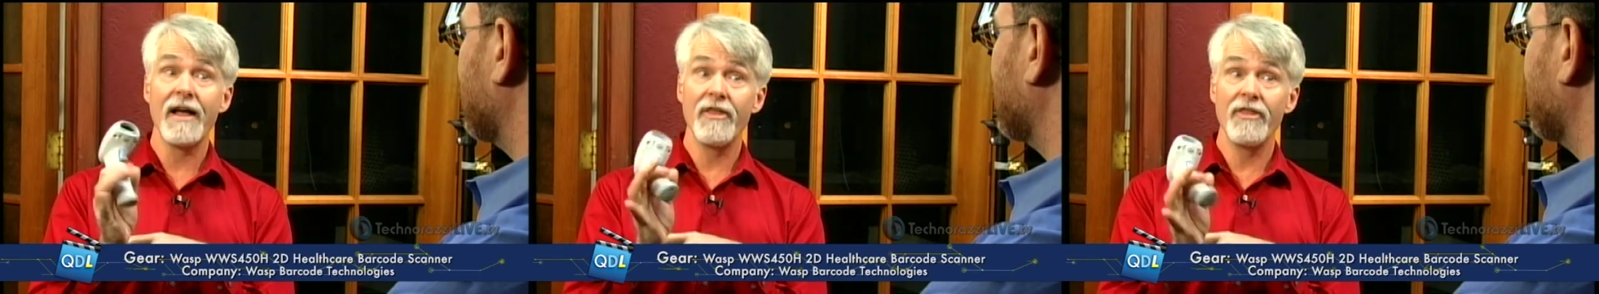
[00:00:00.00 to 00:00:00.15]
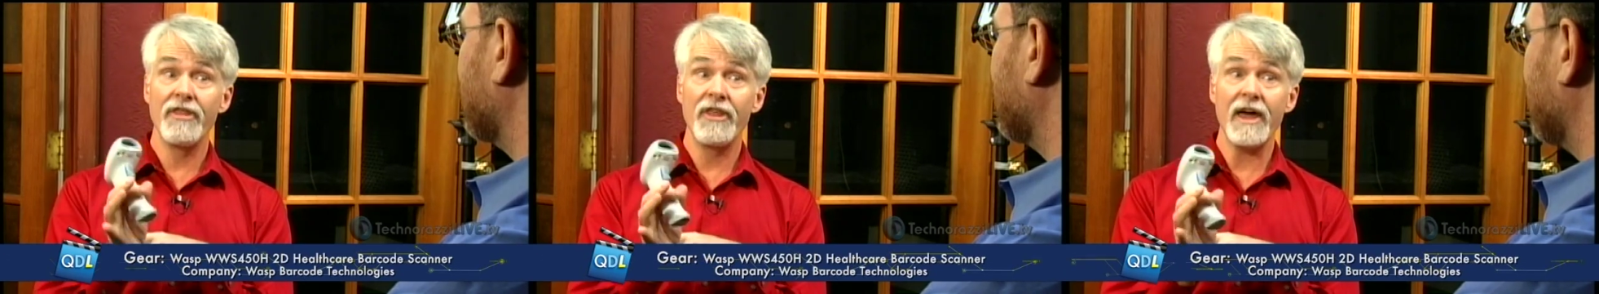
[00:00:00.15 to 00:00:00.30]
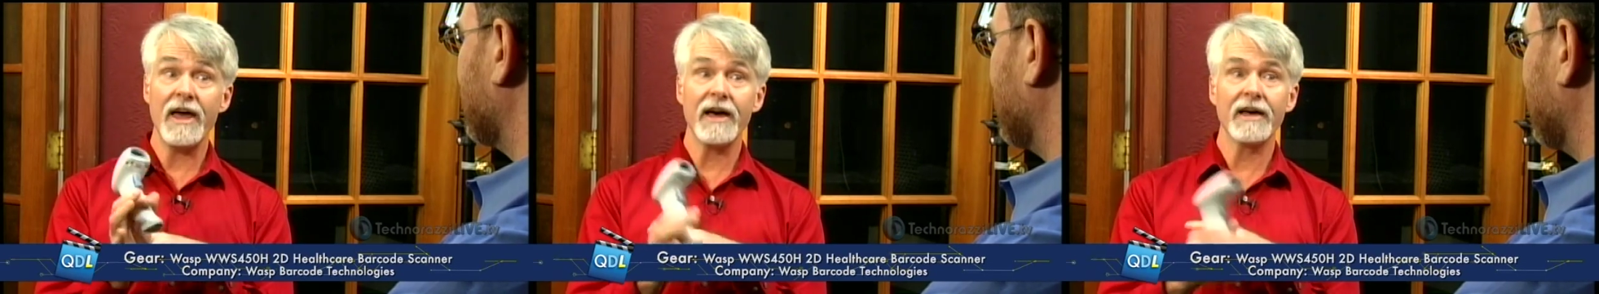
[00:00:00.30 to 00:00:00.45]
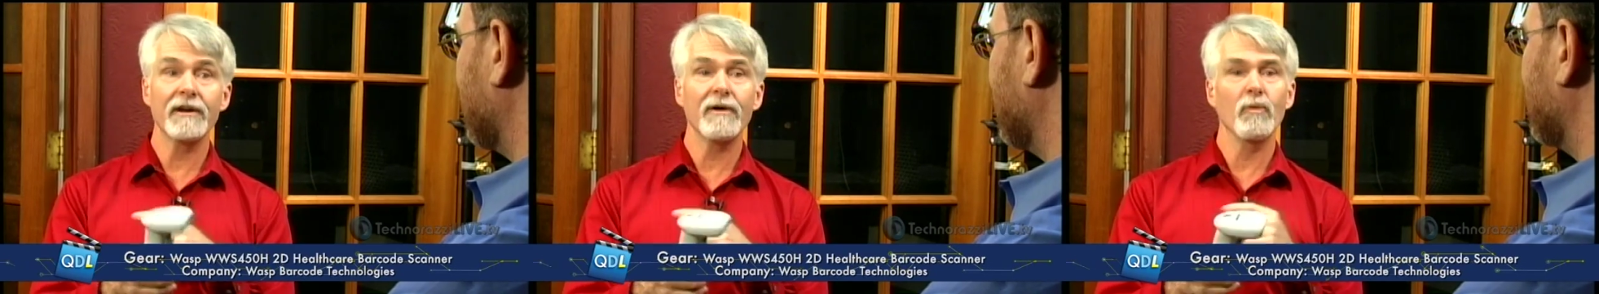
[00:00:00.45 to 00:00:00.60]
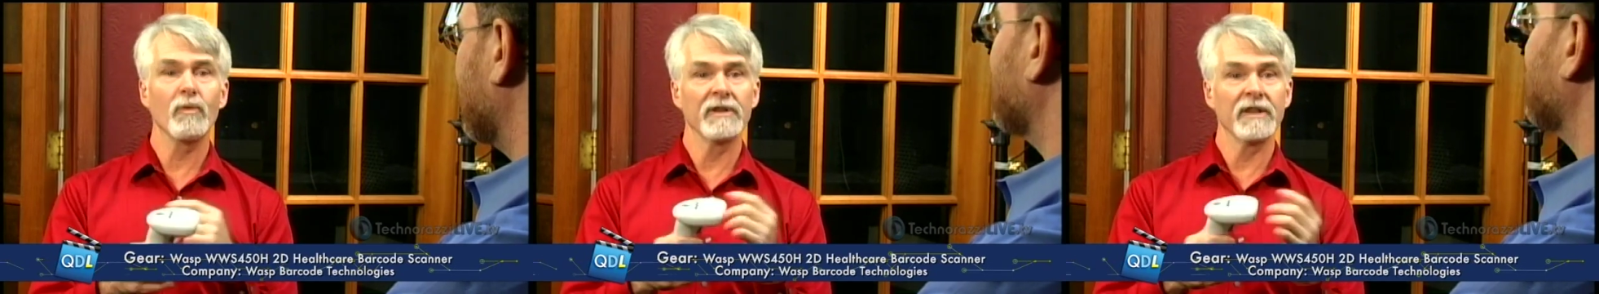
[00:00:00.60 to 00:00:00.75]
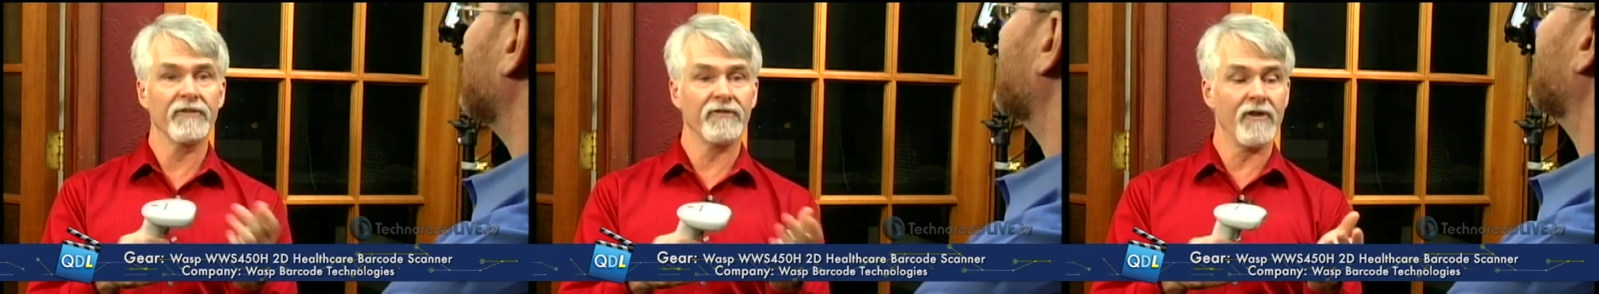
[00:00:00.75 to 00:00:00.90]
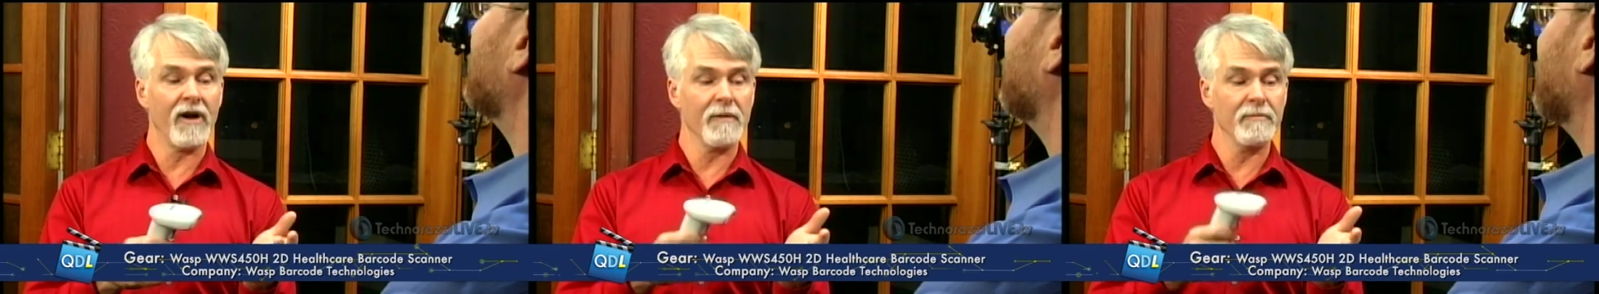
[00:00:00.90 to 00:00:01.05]
then
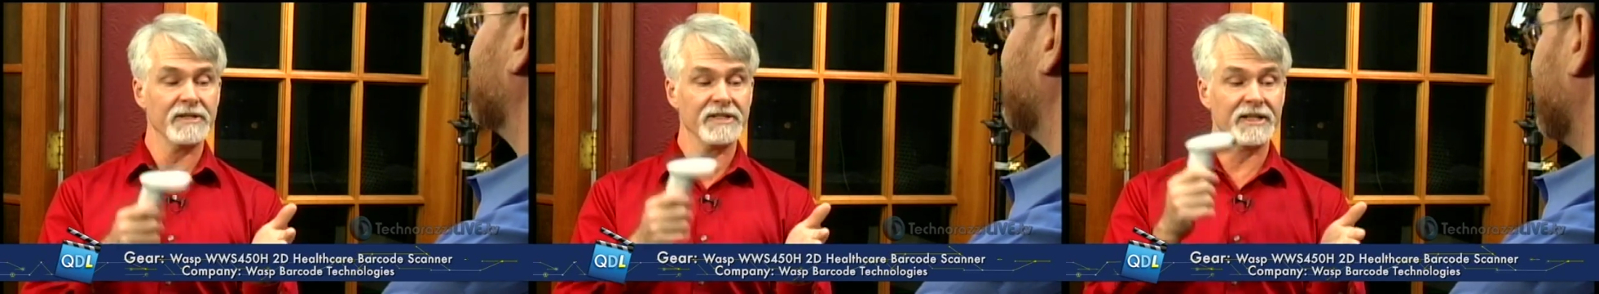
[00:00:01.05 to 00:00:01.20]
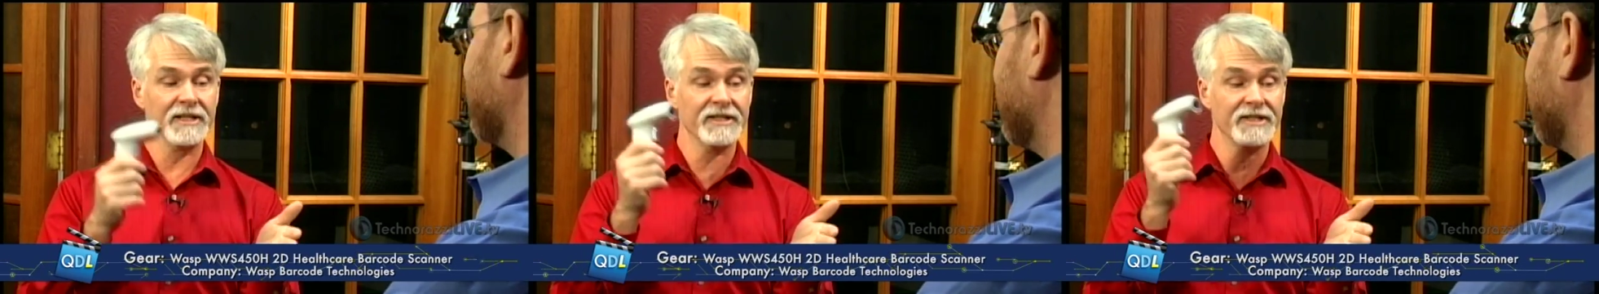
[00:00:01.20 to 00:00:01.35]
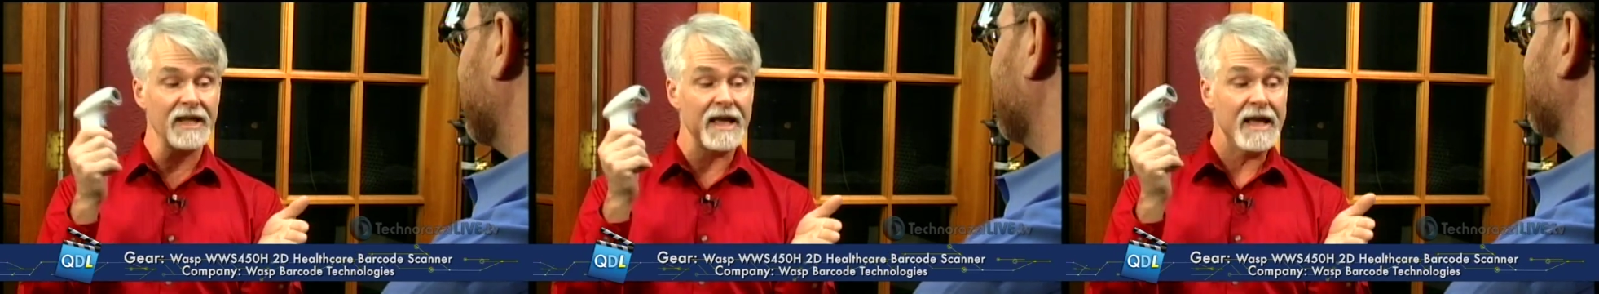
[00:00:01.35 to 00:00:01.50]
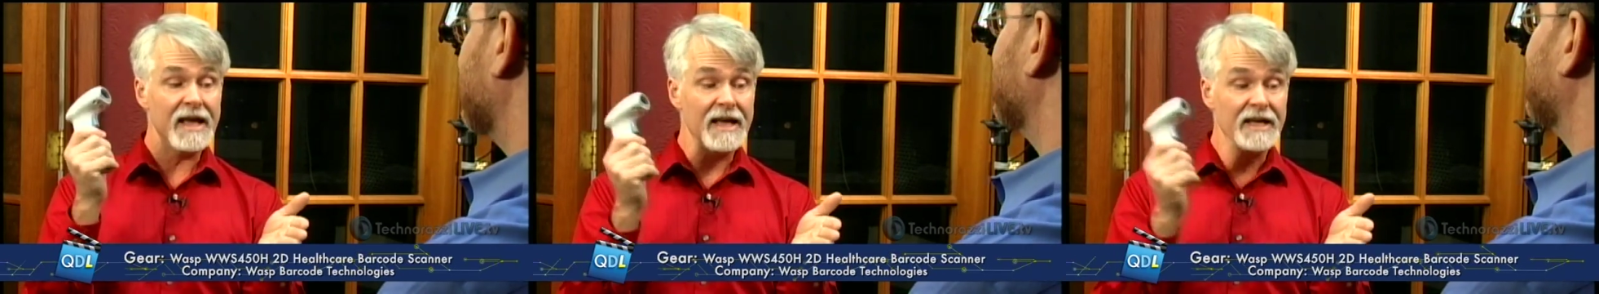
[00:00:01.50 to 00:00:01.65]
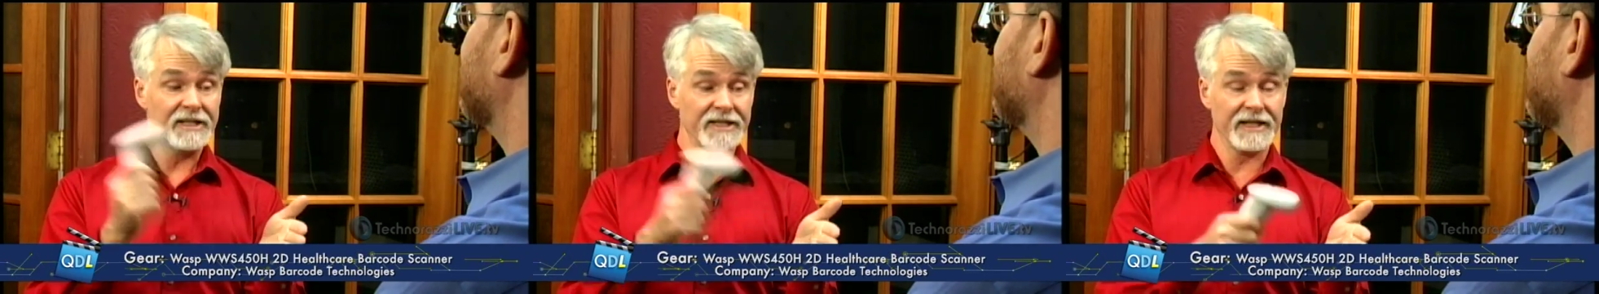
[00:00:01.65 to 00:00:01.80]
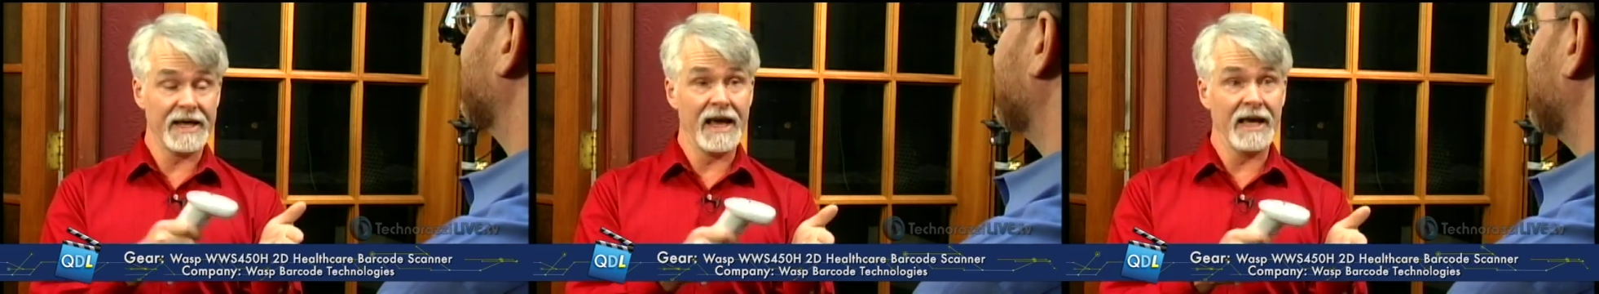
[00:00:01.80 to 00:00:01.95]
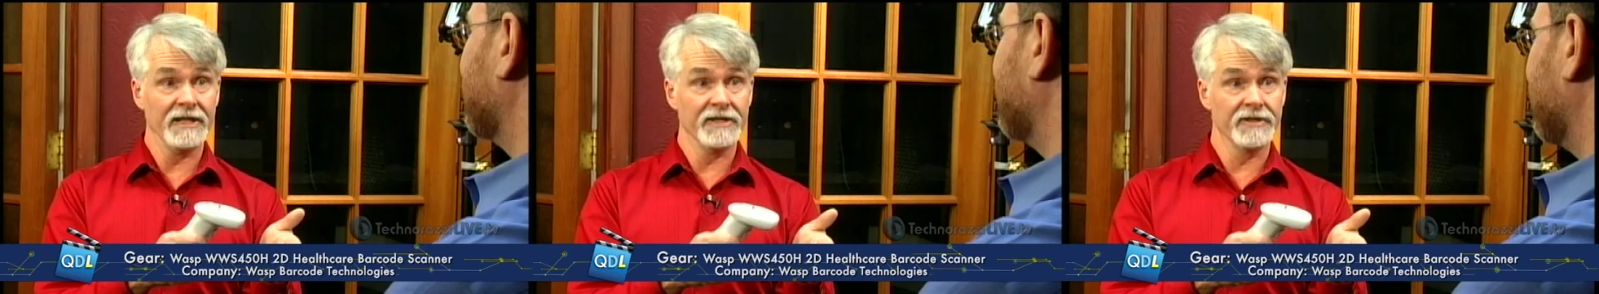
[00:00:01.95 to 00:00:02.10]
when the pharmacist
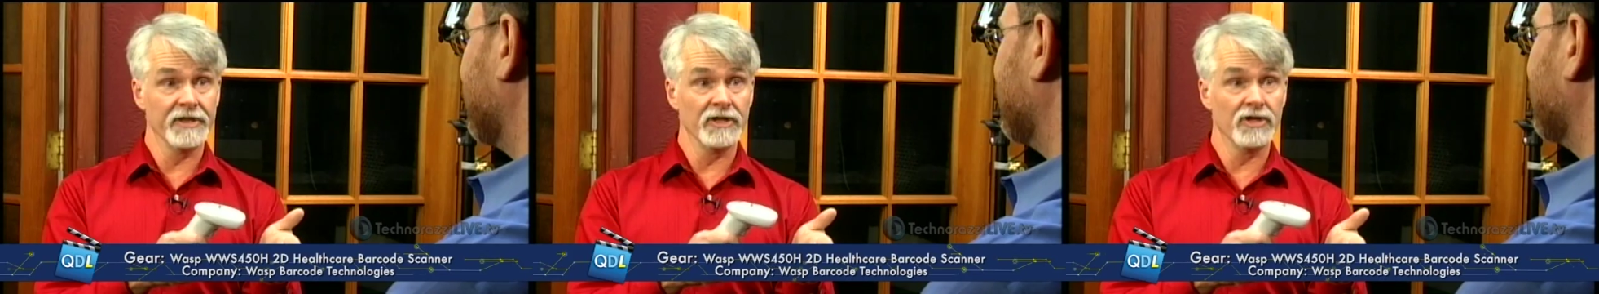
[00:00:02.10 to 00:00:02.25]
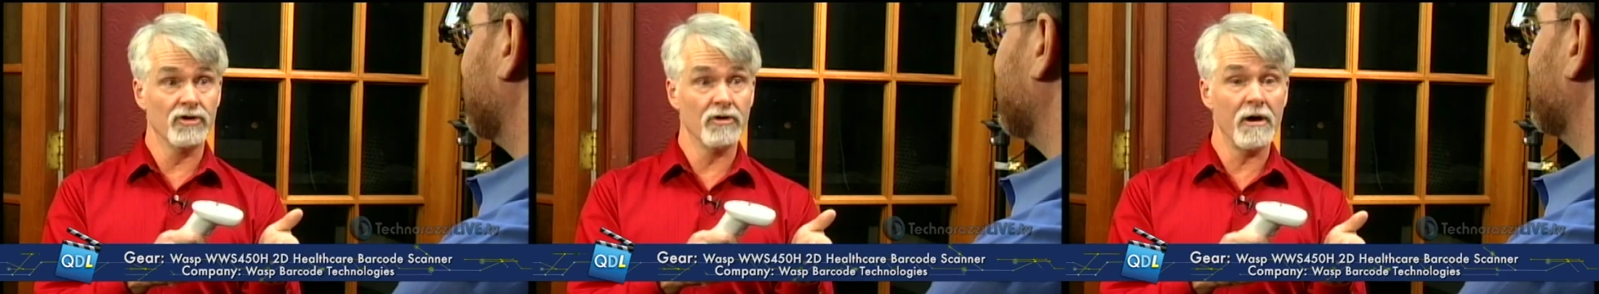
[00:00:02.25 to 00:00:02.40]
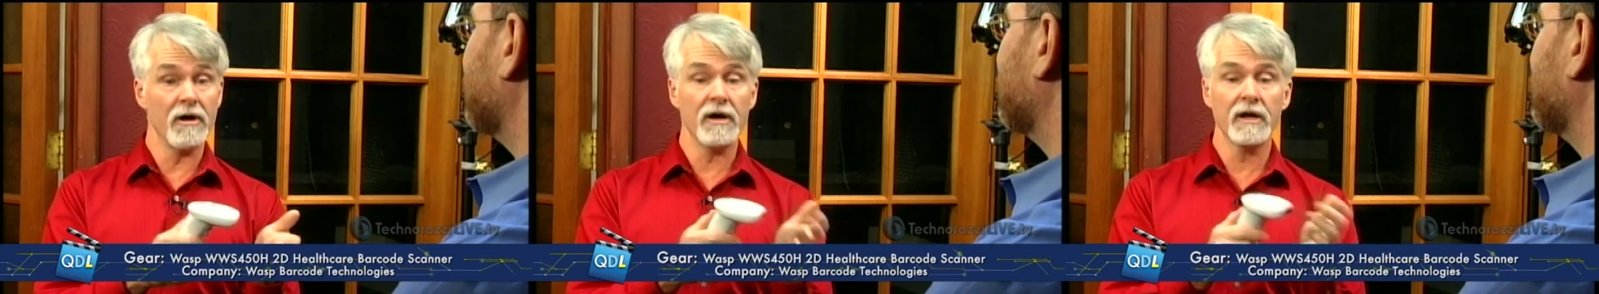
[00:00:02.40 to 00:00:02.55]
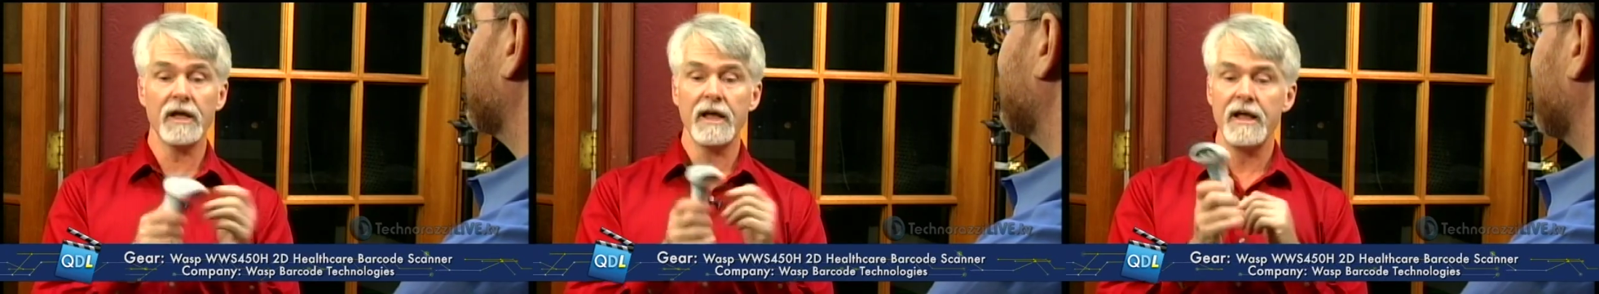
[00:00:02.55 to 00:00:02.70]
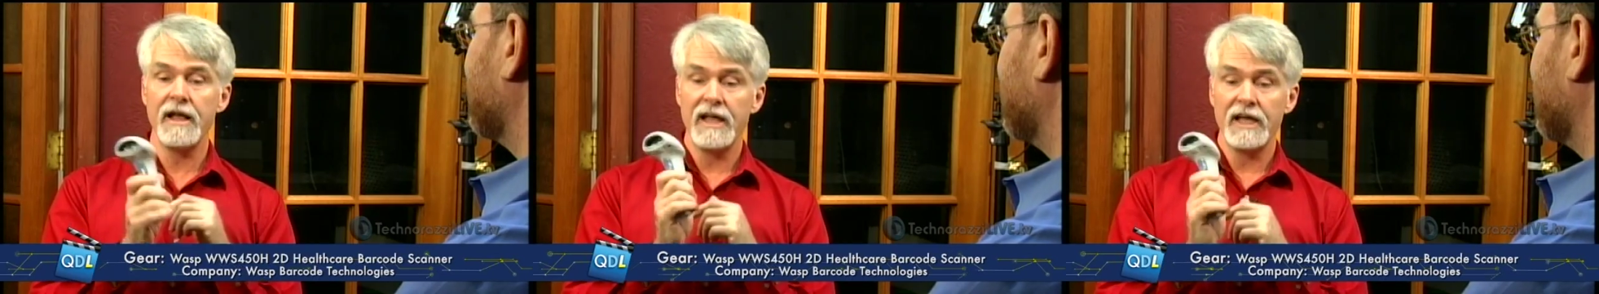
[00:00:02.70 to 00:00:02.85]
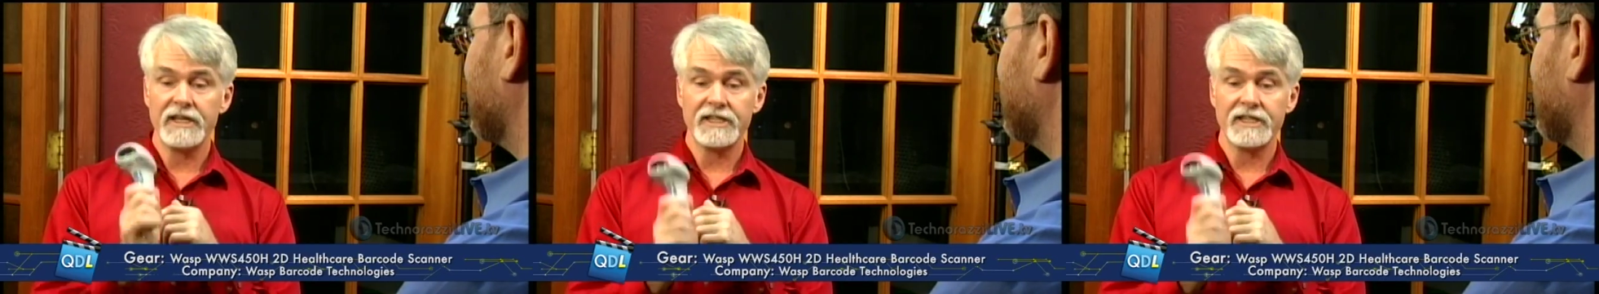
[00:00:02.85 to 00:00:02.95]
scans the drug,